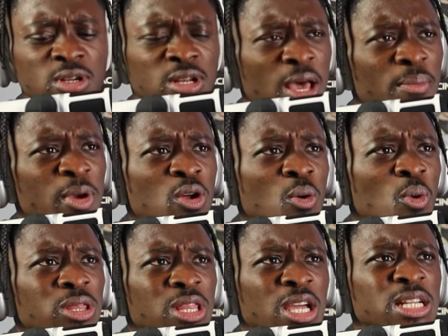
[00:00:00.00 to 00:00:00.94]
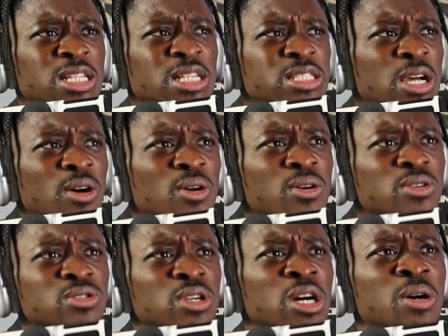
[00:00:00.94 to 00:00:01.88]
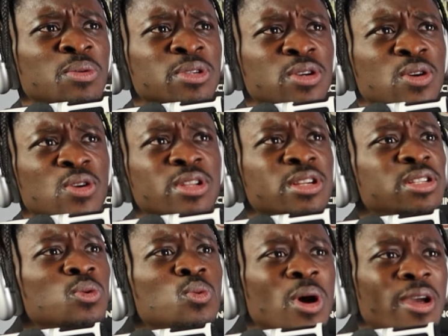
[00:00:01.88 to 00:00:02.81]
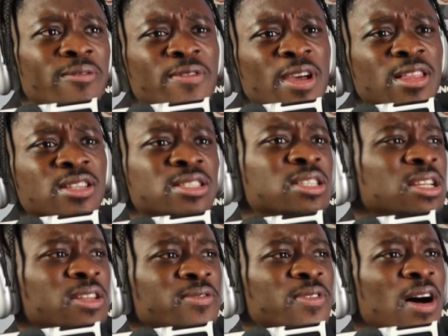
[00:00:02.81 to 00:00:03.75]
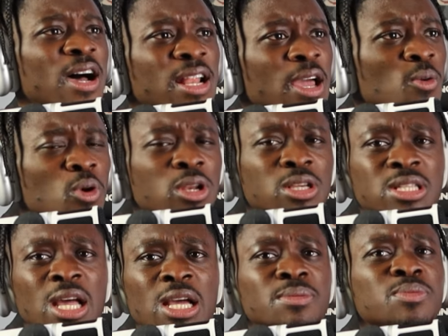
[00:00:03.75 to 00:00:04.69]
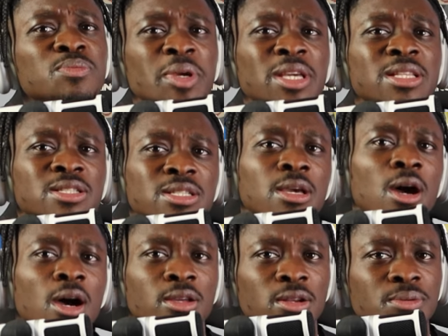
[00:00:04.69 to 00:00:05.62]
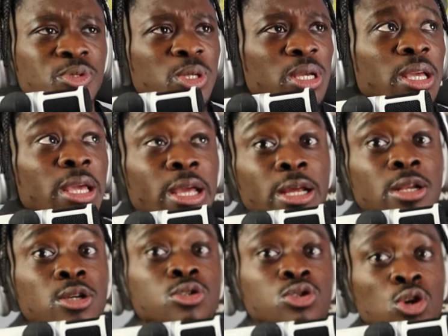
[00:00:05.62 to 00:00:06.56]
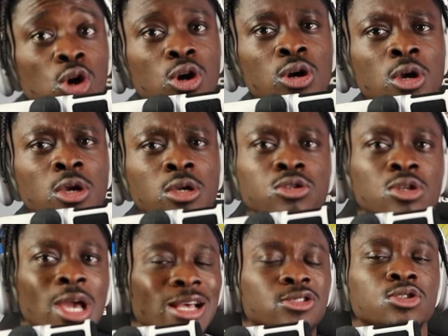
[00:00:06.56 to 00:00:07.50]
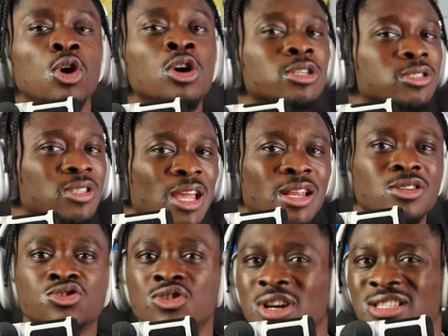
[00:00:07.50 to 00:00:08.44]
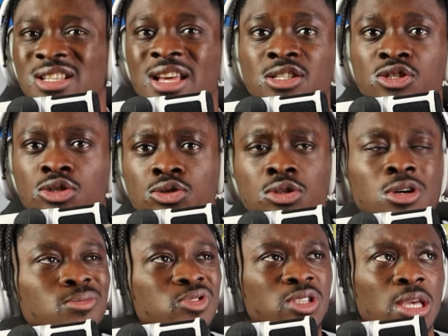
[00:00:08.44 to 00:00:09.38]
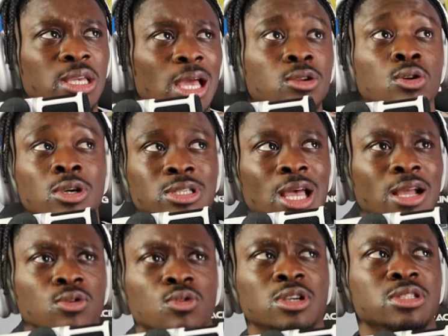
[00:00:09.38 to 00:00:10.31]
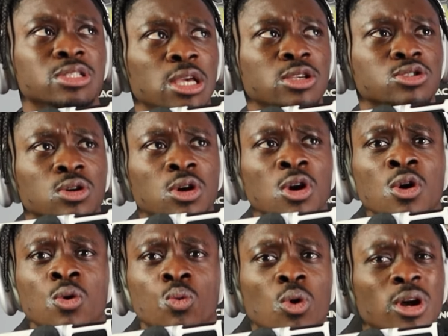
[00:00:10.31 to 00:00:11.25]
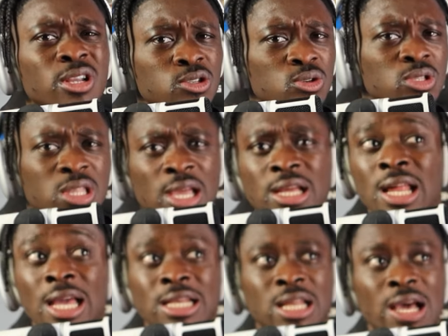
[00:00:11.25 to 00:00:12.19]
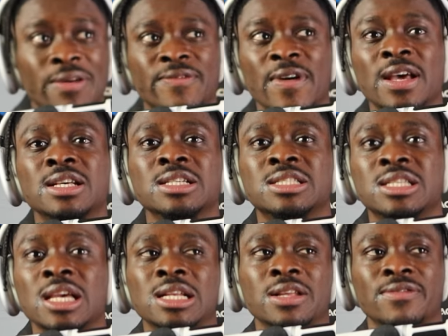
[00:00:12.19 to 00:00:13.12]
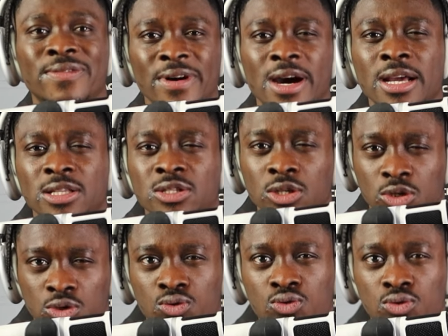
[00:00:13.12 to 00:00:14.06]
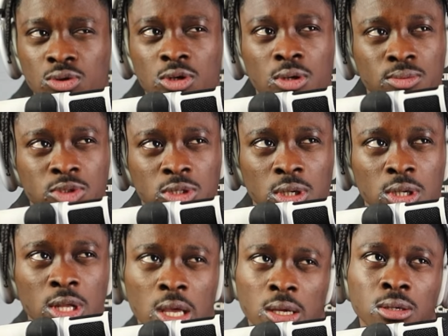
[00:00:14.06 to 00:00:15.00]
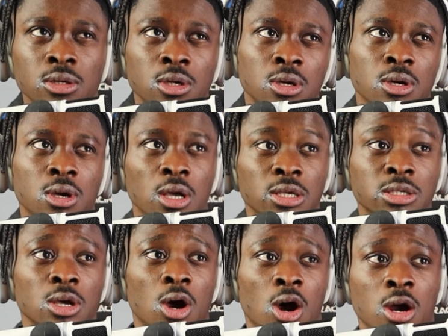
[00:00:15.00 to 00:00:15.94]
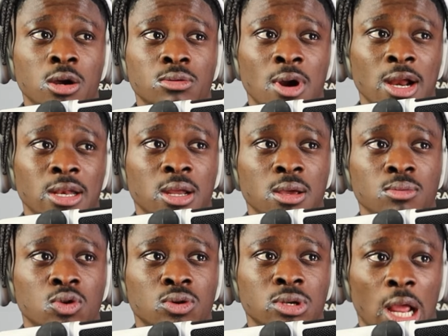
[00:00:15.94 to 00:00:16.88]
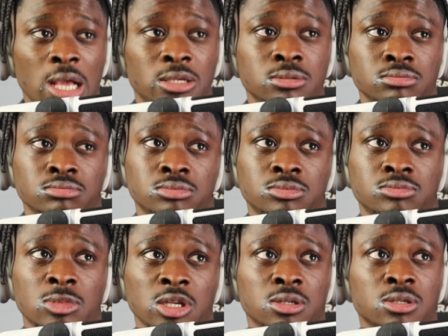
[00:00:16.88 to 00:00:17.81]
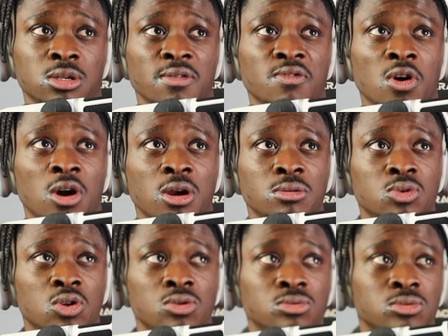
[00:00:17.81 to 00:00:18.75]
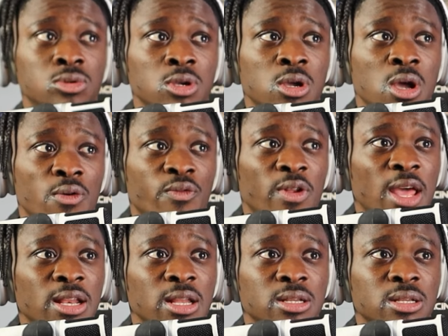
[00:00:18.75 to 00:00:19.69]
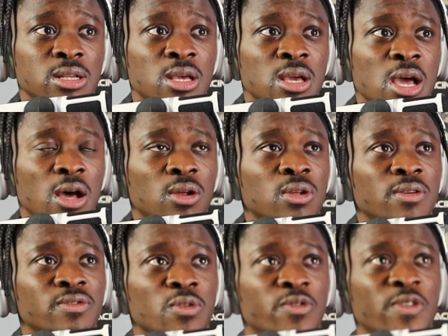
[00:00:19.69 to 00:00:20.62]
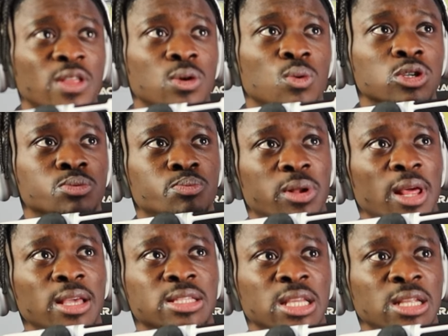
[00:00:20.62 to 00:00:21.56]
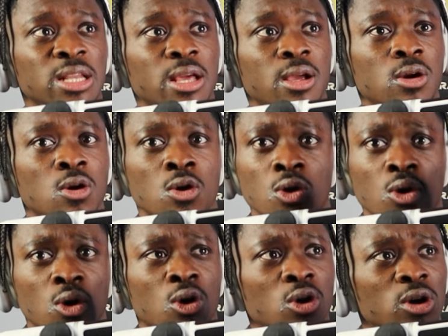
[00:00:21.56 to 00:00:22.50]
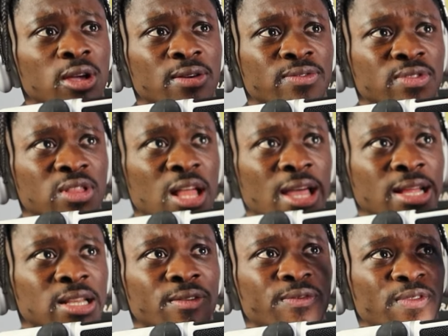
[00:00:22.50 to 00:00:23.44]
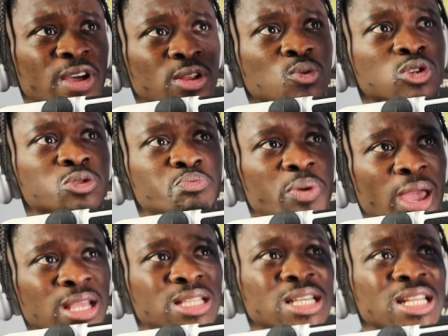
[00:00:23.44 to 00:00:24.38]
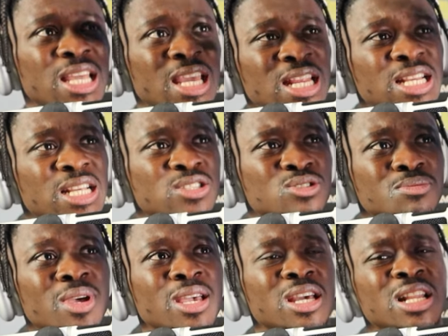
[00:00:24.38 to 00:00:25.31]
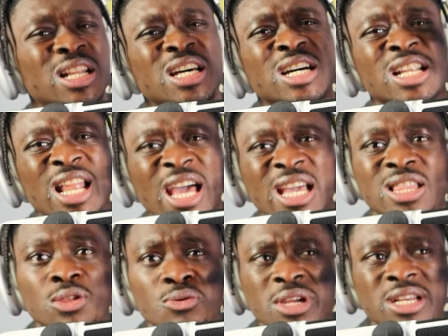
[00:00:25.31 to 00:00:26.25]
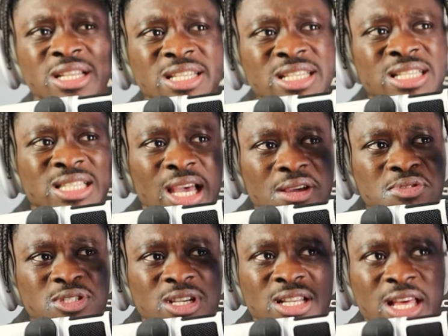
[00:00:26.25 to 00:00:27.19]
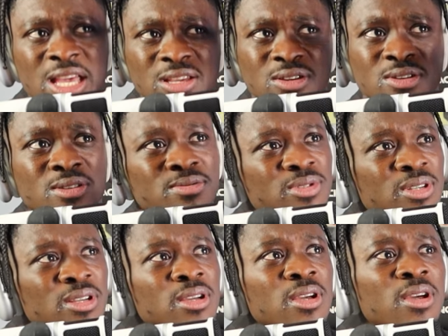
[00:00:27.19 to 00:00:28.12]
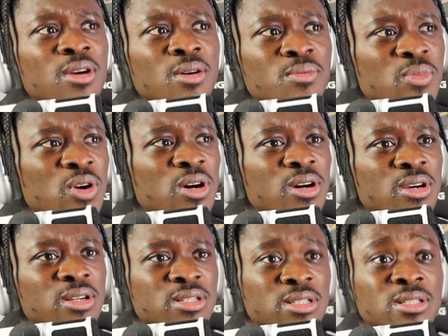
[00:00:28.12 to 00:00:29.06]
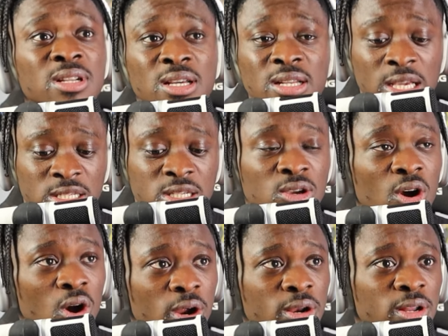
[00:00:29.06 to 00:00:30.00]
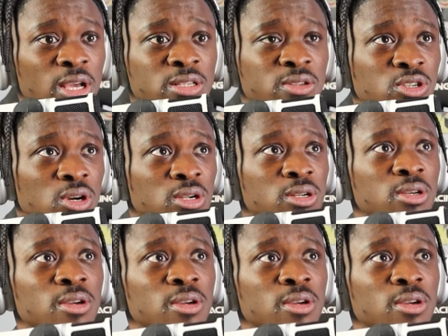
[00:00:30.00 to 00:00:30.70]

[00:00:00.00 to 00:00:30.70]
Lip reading: Let me know what the white feather signify. Like, what does that mean to y'all? You know what I'm saying? Hearing the song, you guys understand the translation. You know what I'm saying? Y'all know exactly what he's saying. So, what do you think, like, that feather signify to you? You know what I'm saying? Like, because it's an art right there, bro. That's a tough art, bro. I feel like that, I don't know if the feather was placed in there or if, like, the feather was painted in there to make it look like 3D type shit. Like, you know what I'm saying? But, that shit hard. That's short.